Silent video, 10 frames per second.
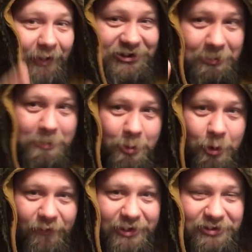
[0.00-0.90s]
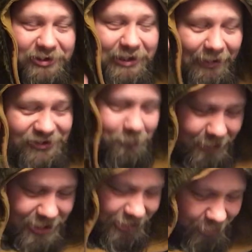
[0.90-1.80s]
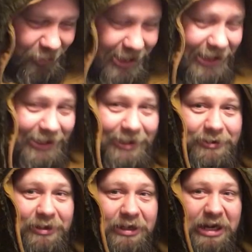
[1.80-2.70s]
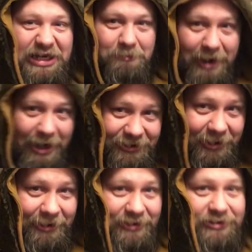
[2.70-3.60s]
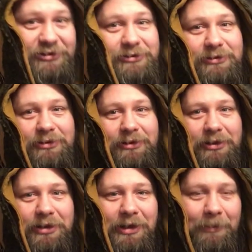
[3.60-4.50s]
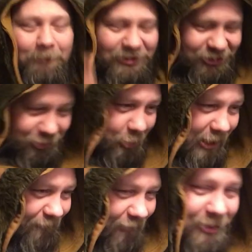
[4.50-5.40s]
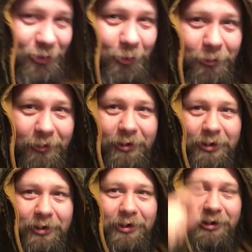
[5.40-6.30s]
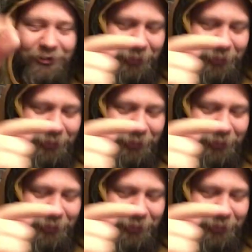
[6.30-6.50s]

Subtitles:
these stupid movies, at least the one good thing I get is a montage. But you stole that from me, Thor! You